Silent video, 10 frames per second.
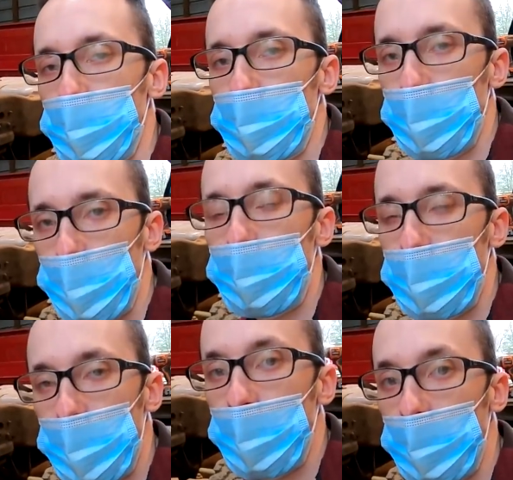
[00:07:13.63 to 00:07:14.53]
little bit
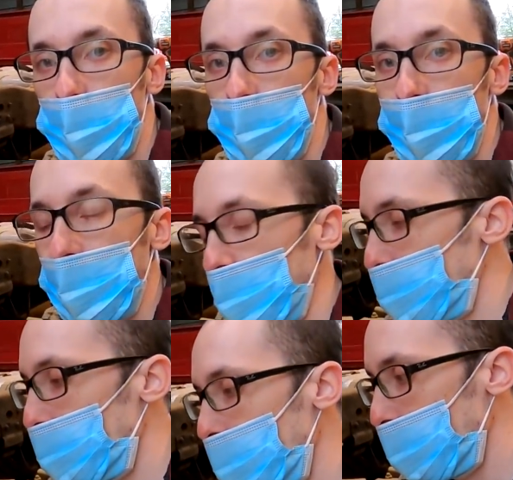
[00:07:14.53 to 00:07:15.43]
longer,
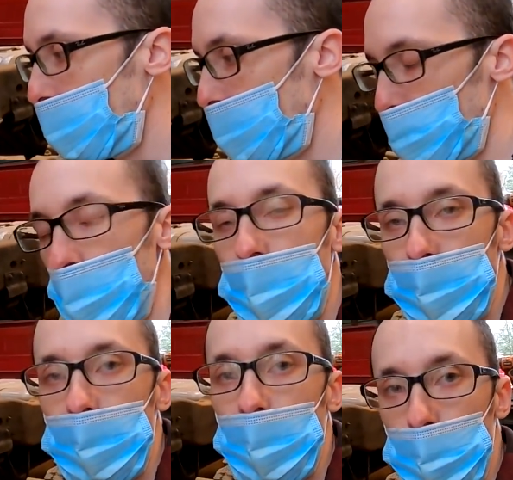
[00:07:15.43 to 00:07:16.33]
I'm ready
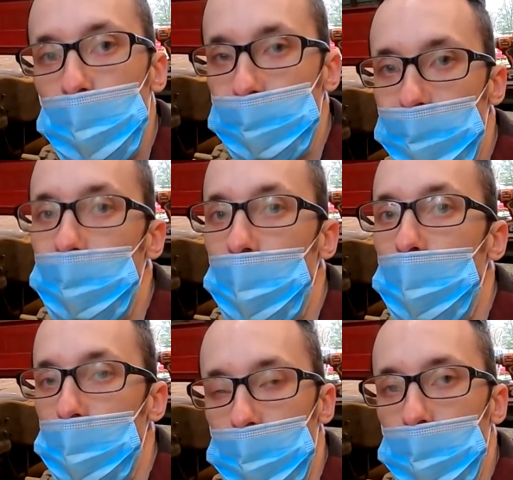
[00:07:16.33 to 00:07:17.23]
and willing to do it.